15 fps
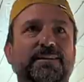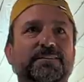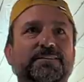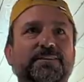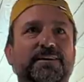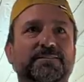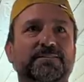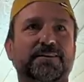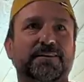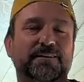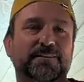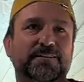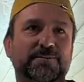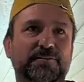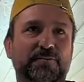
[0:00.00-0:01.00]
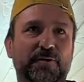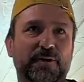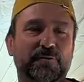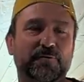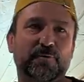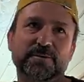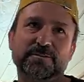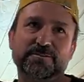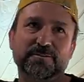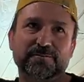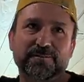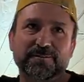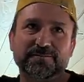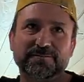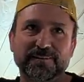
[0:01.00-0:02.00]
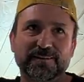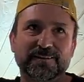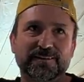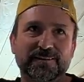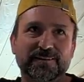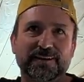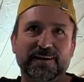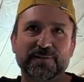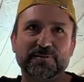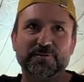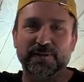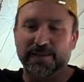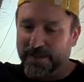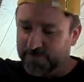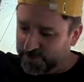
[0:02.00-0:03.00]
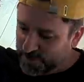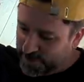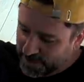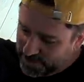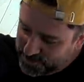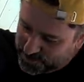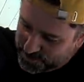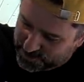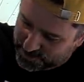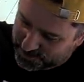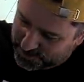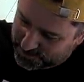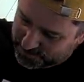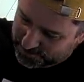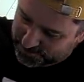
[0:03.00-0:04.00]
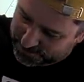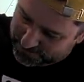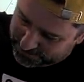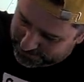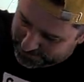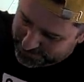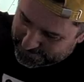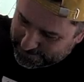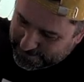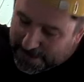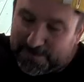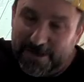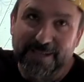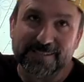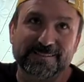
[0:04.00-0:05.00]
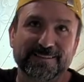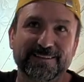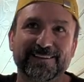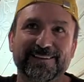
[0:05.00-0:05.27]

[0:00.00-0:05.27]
and done the right way. So I'm trying to do my best.